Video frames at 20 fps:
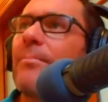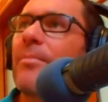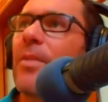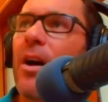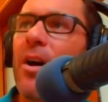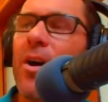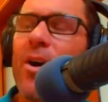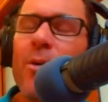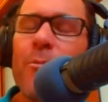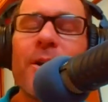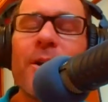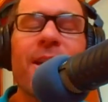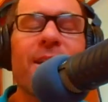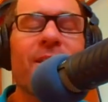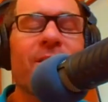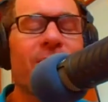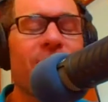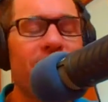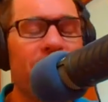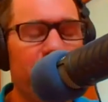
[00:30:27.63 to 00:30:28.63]
would
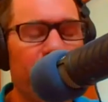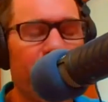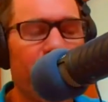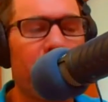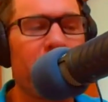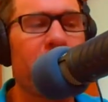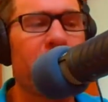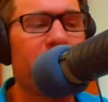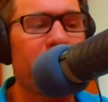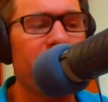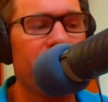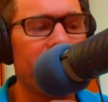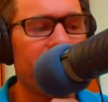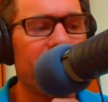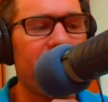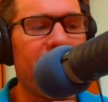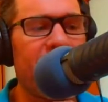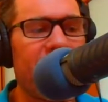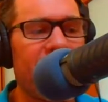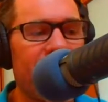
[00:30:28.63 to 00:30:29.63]
actually probably
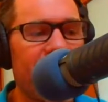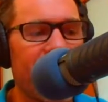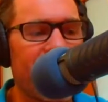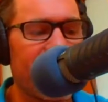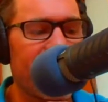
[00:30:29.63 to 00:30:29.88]
say,